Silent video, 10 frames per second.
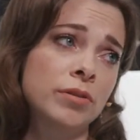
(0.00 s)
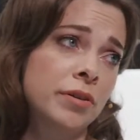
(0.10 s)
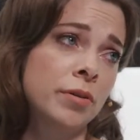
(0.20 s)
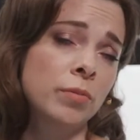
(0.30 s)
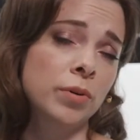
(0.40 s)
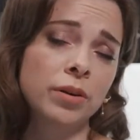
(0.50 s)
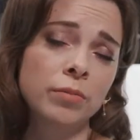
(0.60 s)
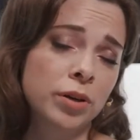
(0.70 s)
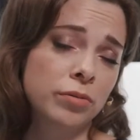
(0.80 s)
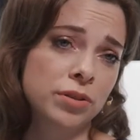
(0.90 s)

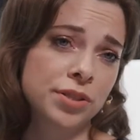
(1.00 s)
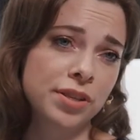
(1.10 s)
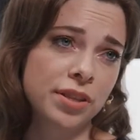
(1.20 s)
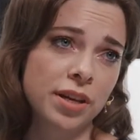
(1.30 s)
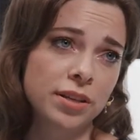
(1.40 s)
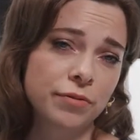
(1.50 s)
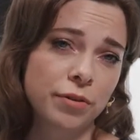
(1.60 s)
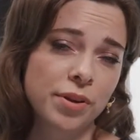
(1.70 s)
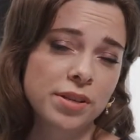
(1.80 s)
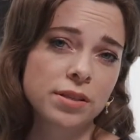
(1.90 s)
we could see that
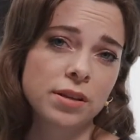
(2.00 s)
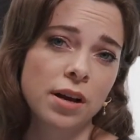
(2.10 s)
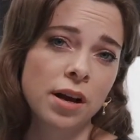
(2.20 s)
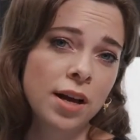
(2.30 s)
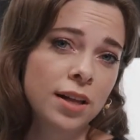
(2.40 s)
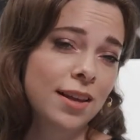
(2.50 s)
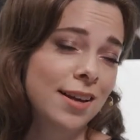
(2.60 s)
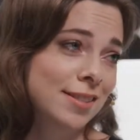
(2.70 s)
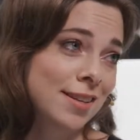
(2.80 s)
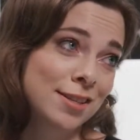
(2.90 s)
from his
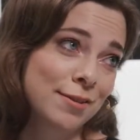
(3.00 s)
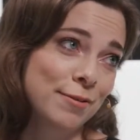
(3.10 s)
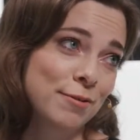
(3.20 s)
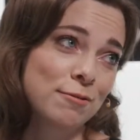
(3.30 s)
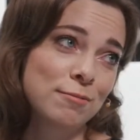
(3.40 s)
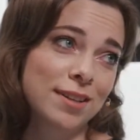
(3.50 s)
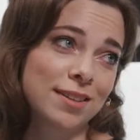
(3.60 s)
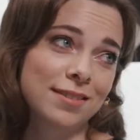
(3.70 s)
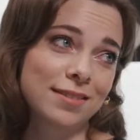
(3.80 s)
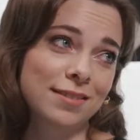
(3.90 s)
last interview
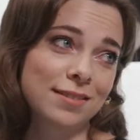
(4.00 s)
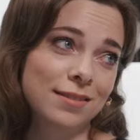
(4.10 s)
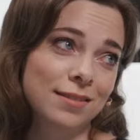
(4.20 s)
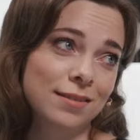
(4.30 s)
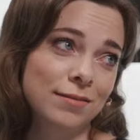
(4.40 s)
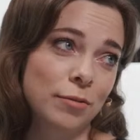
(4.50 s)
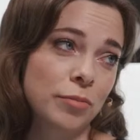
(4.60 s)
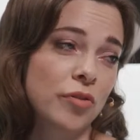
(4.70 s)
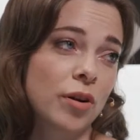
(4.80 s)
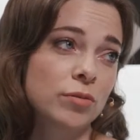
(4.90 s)
from
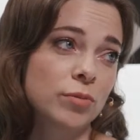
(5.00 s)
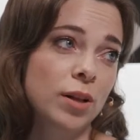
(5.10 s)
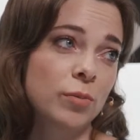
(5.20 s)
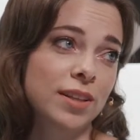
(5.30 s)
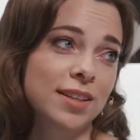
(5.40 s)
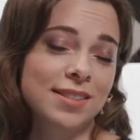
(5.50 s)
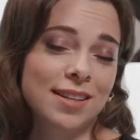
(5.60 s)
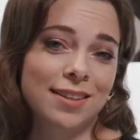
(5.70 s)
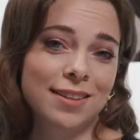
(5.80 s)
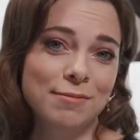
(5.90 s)
the round 12, when he
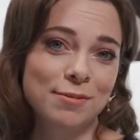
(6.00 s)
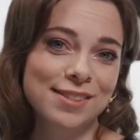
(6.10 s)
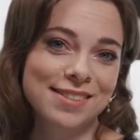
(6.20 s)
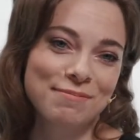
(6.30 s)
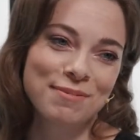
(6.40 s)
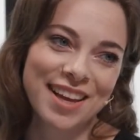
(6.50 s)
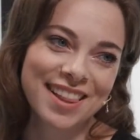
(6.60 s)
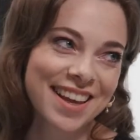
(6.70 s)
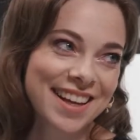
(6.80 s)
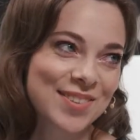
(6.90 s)
said that he was playing
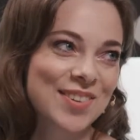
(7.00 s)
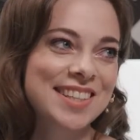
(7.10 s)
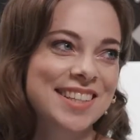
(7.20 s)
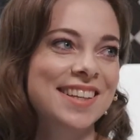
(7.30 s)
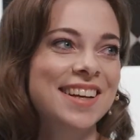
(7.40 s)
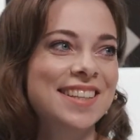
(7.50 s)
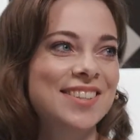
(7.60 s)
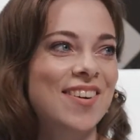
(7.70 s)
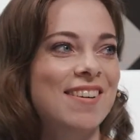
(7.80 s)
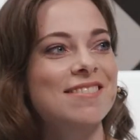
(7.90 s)
like a
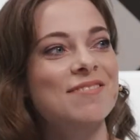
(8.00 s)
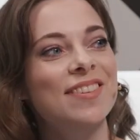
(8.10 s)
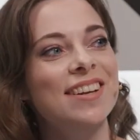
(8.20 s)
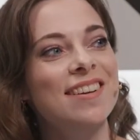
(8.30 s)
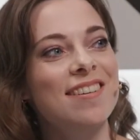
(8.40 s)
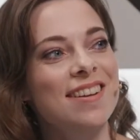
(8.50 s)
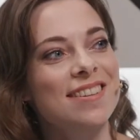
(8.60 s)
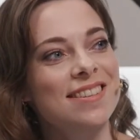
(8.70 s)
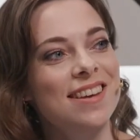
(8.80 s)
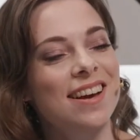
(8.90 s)
2200 player
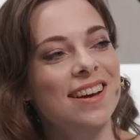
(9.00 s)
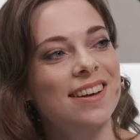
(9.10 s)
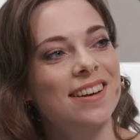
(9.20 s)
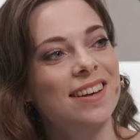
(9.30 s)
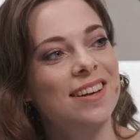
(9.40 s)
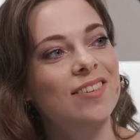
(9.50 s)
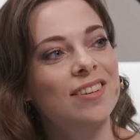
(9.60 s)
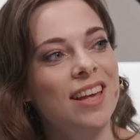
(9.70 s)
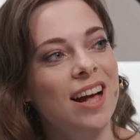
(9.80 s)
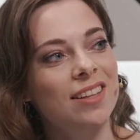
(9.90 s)
and
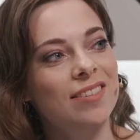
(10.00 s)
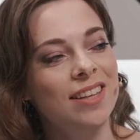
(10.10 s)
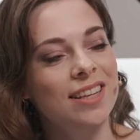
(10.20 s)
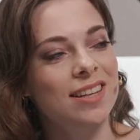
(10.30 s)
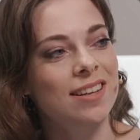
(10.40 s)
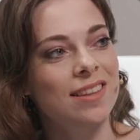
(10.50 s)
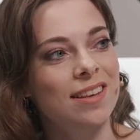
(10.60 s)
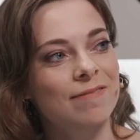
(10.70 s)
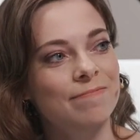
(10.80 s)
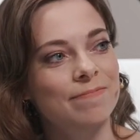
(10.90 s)
couldn't calculate anything.